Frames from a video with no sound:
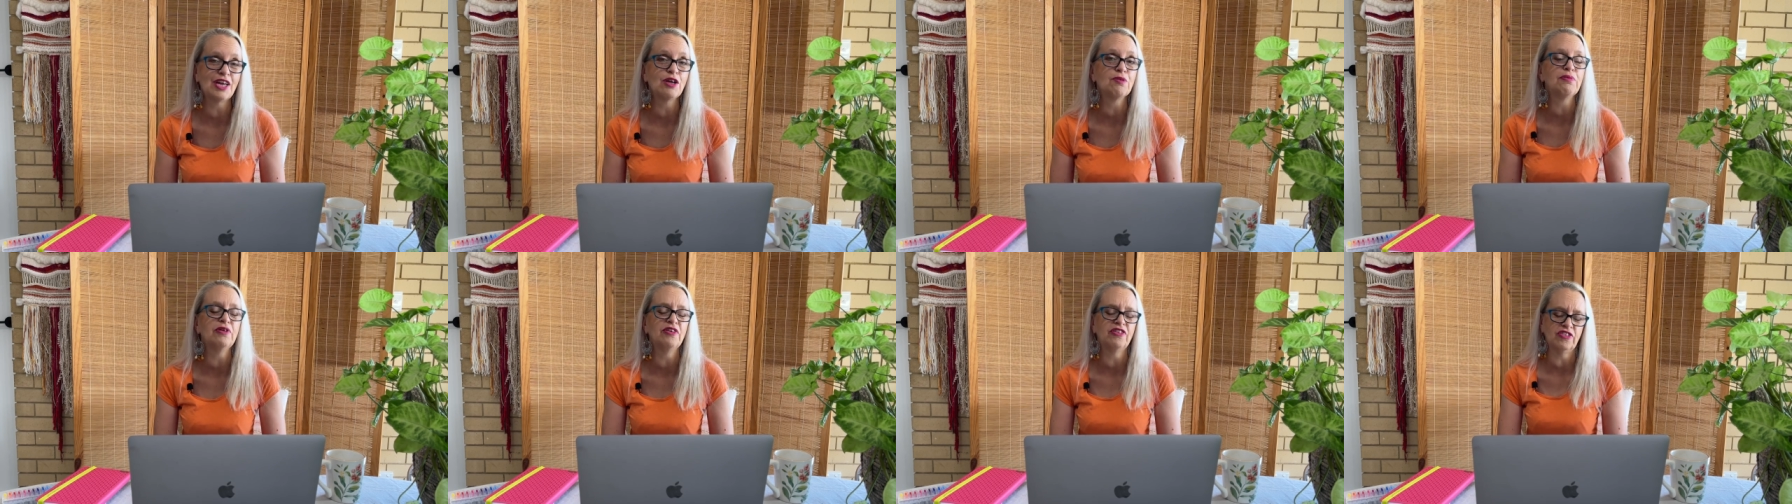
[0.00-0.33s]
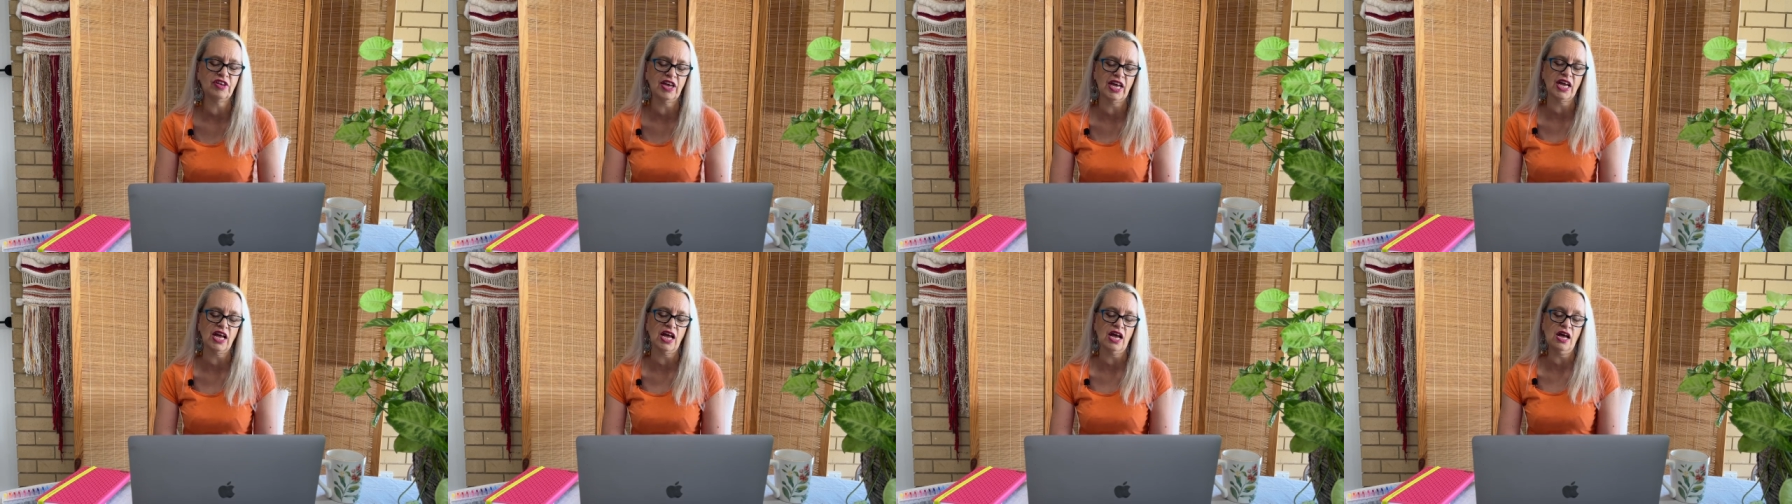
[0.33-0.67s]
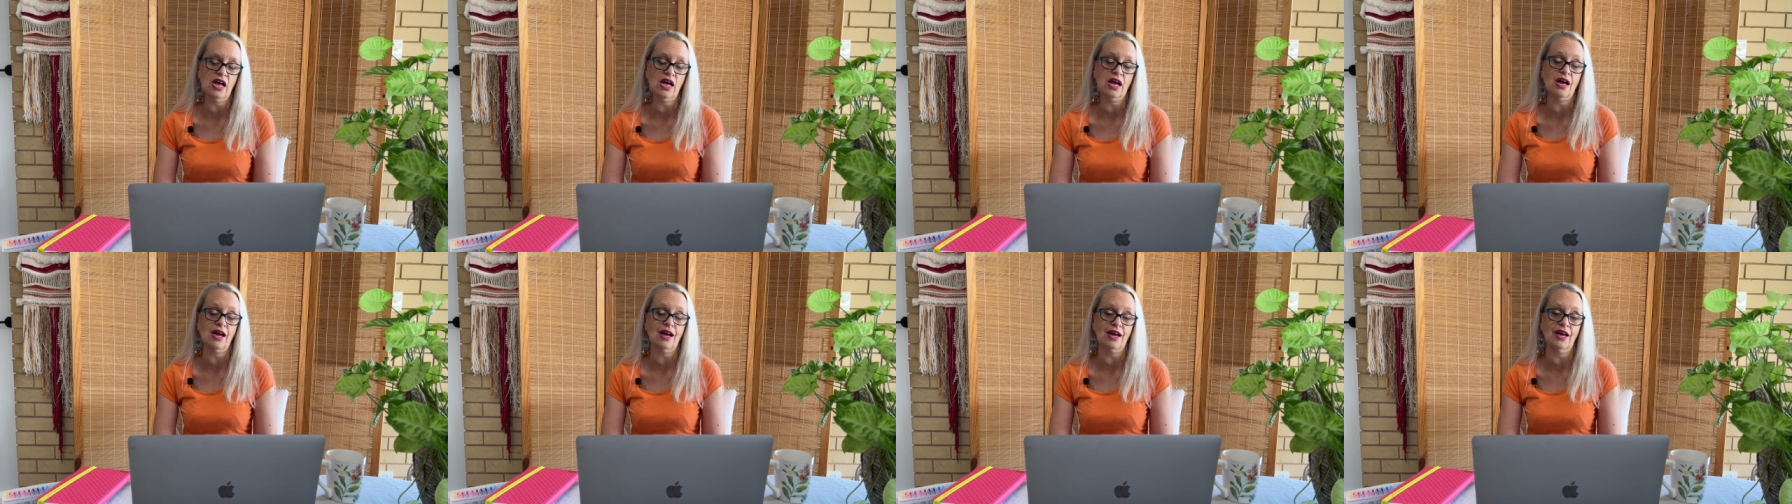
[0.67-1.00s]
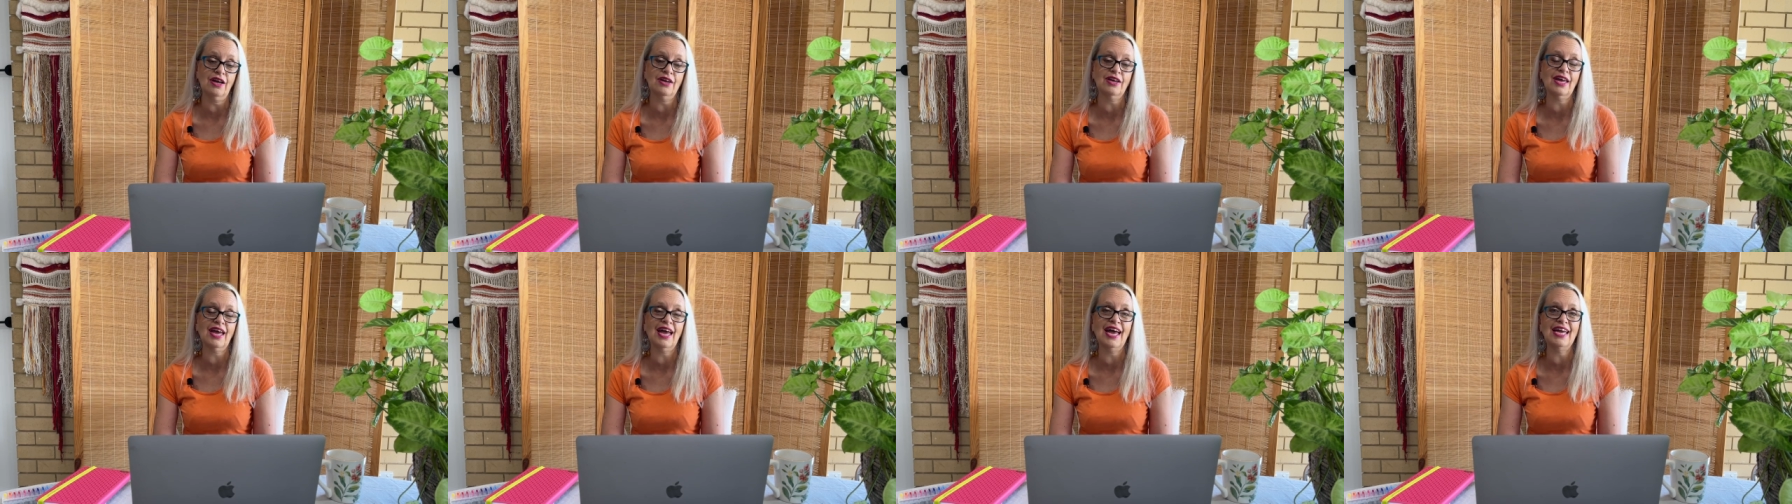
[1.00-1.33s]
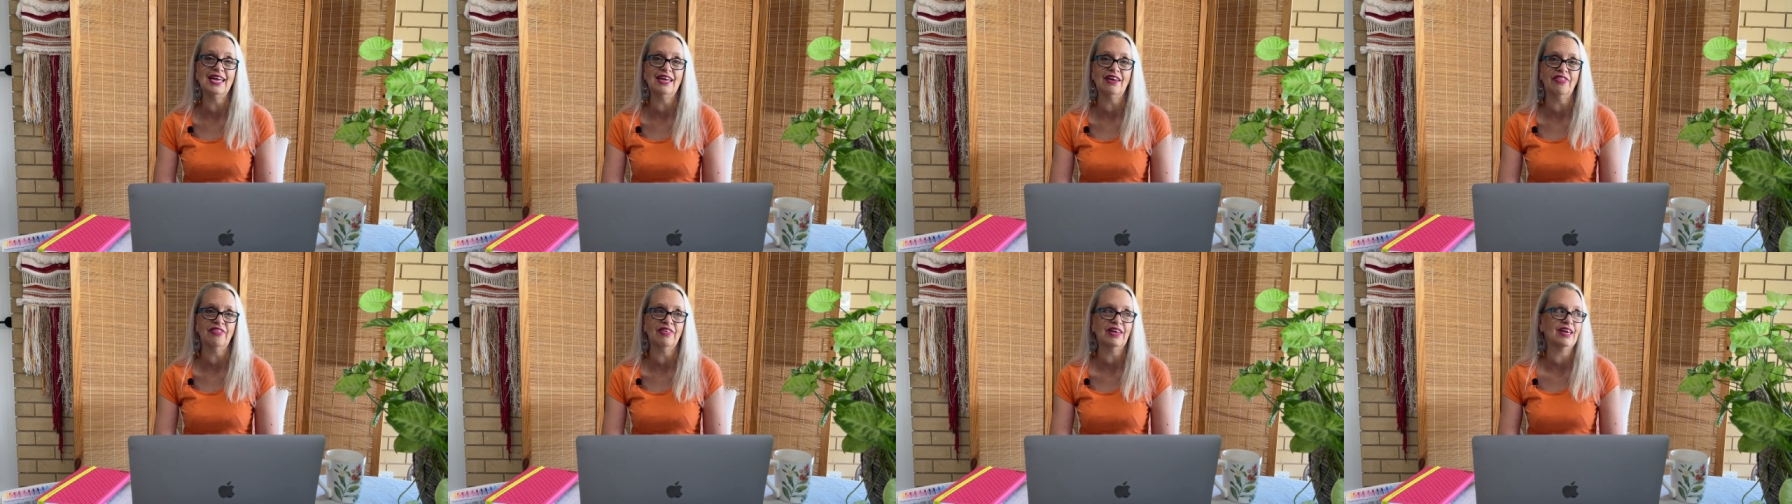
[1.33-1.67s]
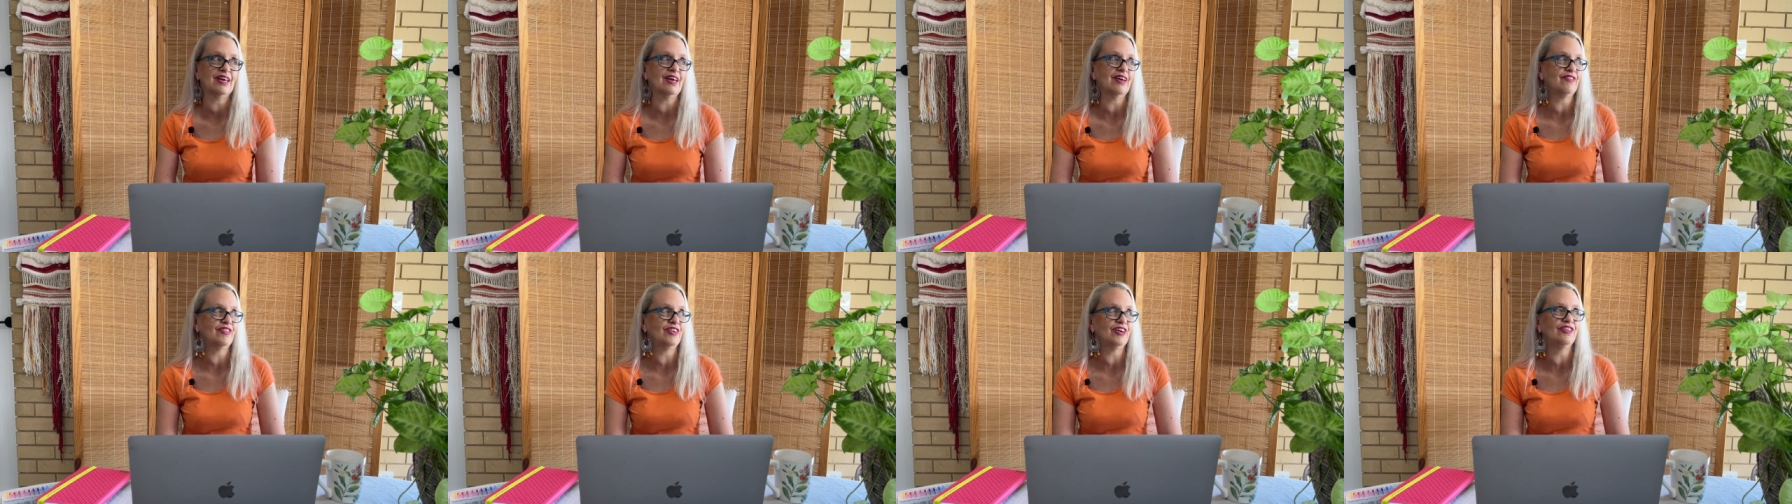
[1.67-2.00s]
You'll be saying, ah, okay, I
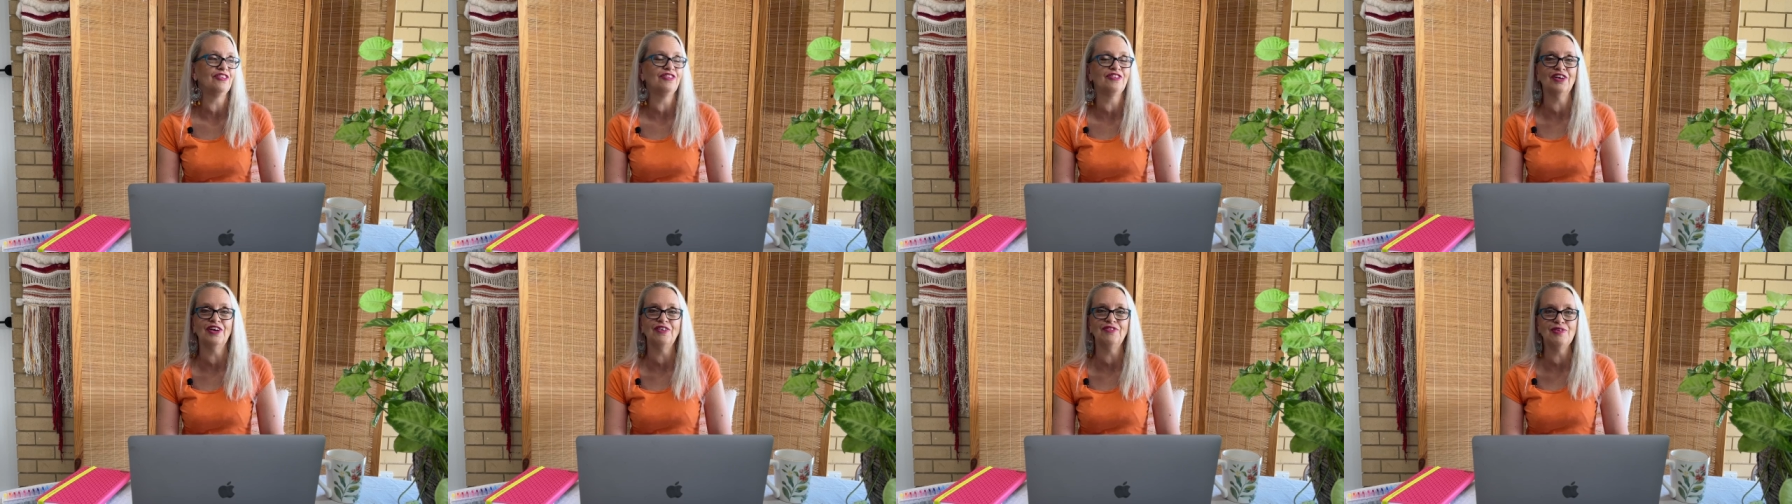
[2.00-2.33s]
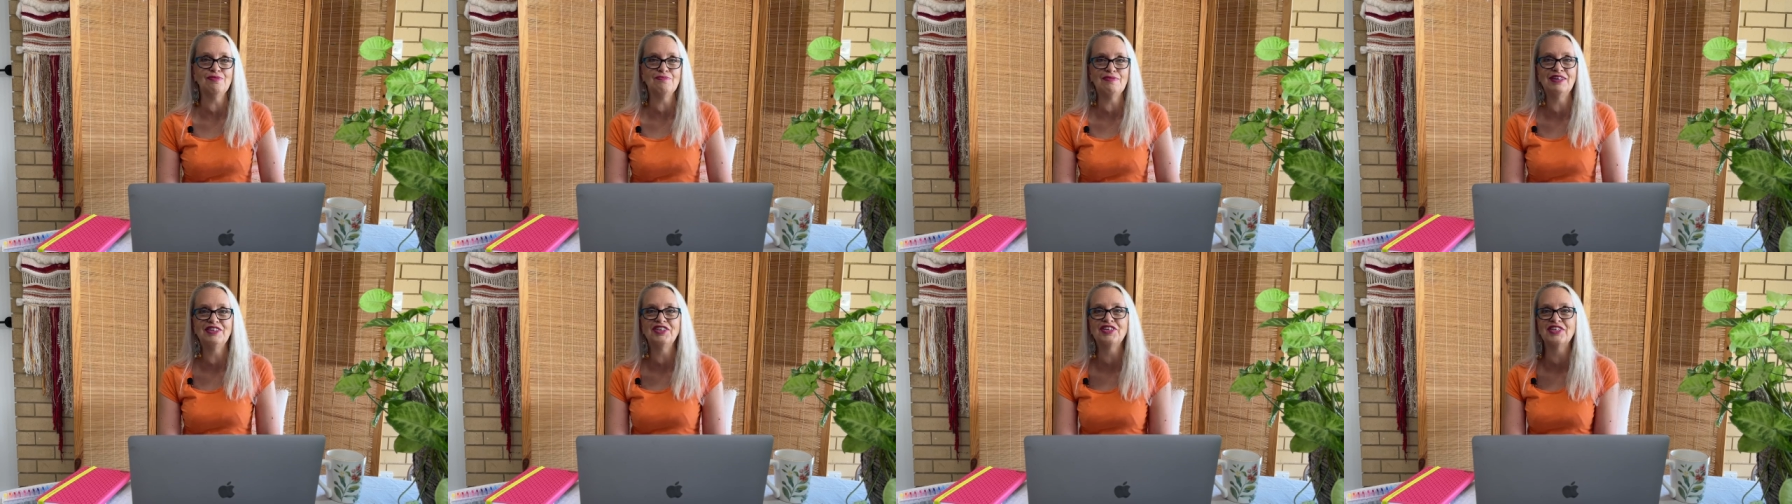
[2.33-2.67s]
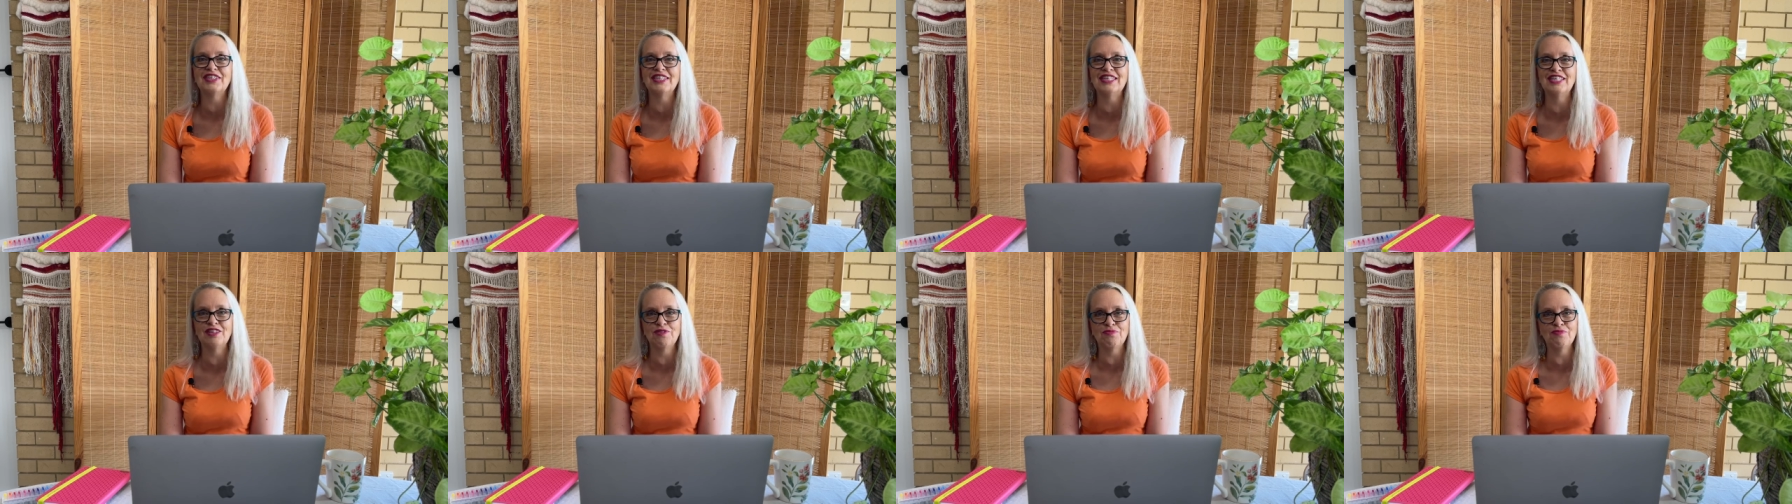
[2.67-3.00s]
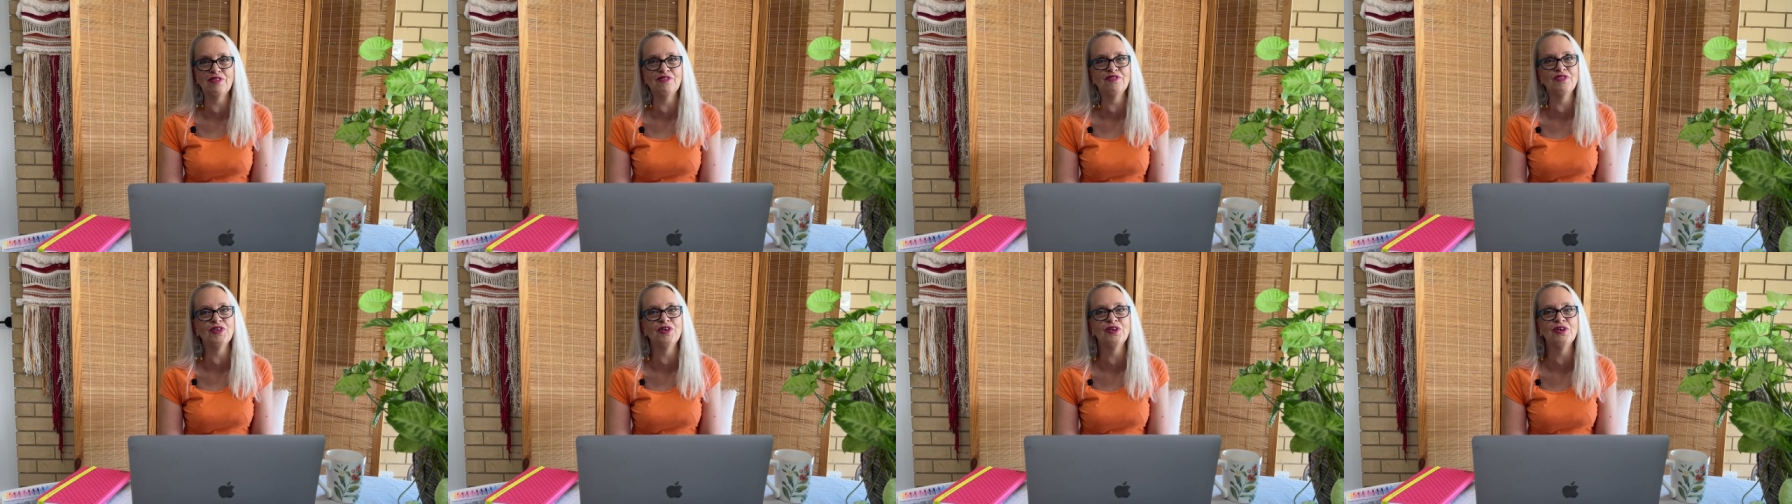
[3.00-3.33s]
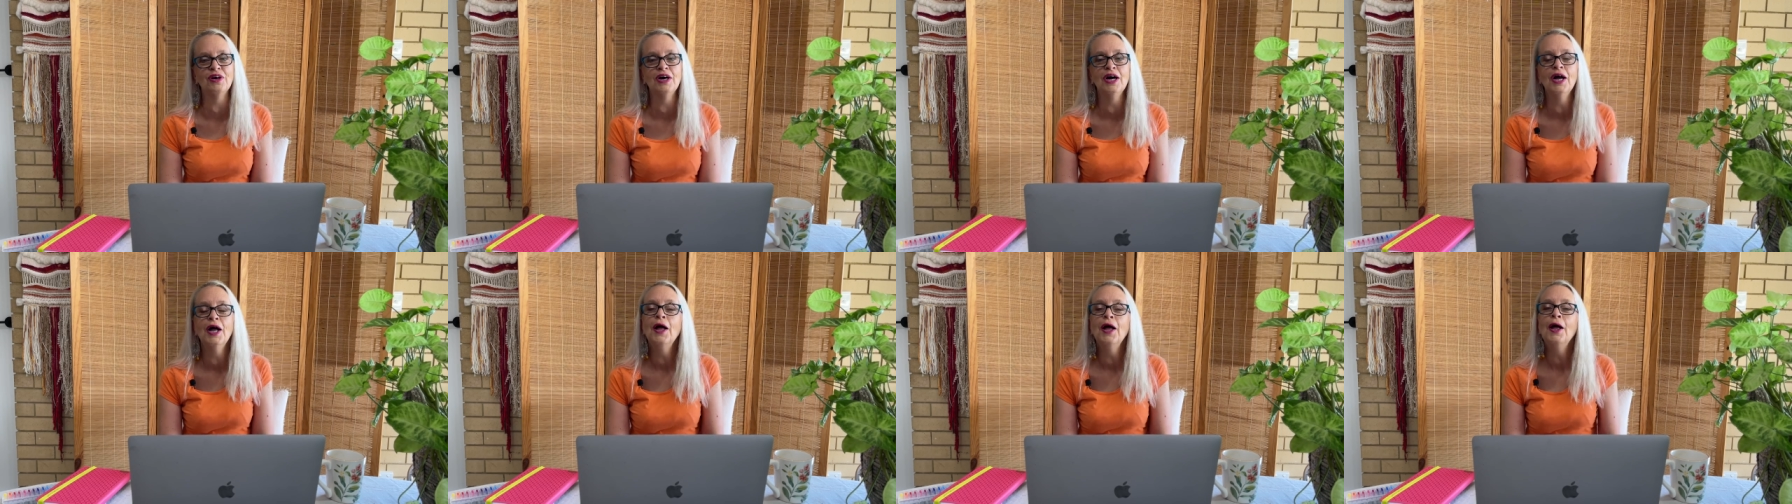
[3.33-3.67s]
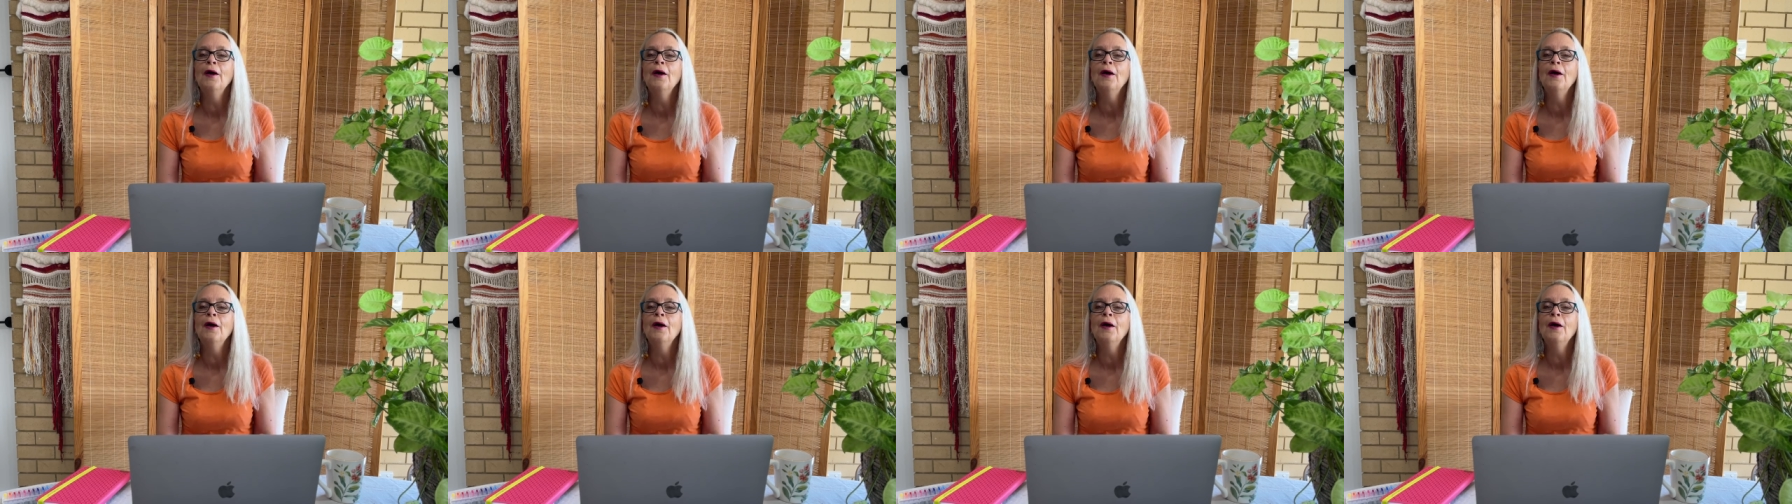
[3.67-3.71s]
think I've heard Sophie mention this before.